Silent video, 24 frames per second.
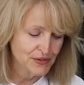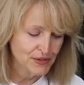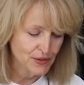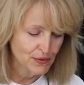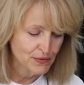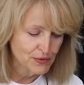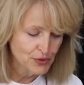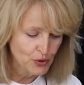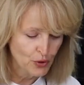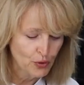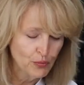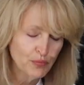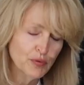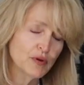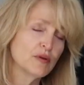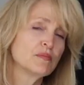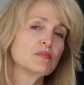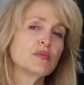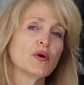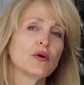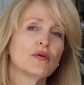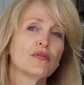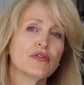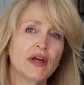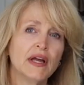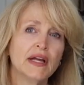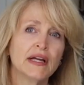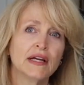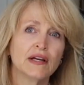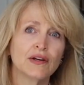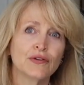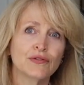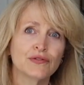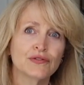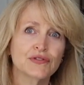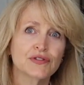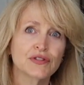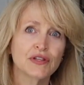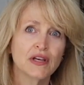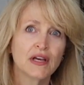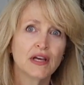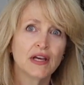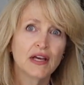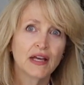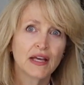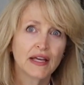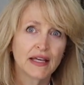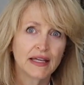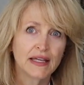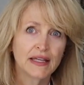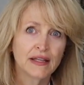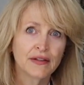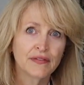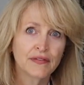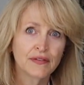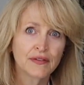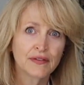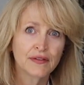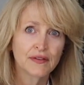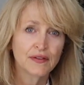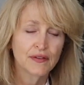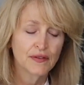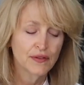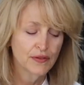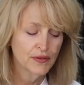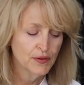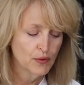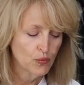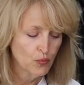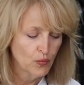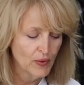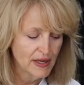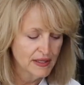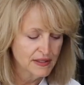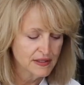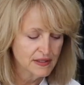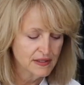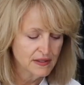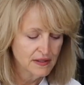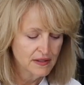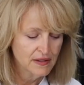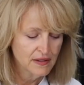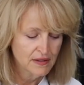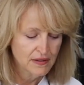So don't put both hands in the wet